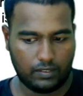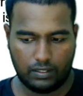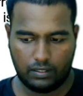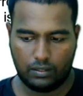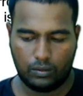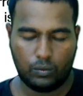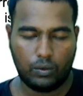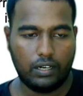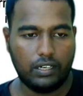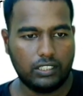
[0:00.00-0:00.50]

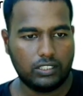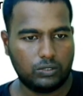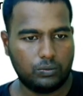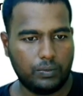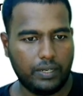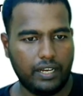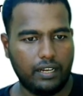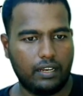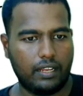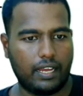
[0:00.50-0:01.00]
One is
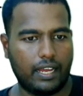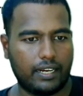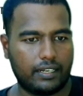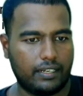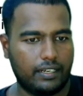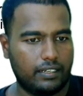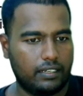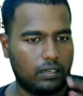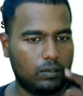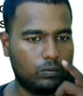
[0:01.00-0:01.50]
weight
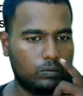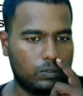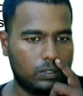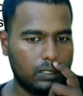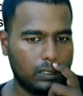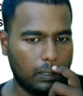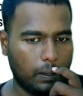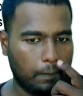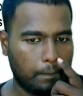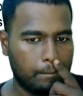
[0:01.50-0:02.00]
acting
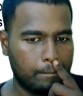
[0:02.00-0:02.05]
downward.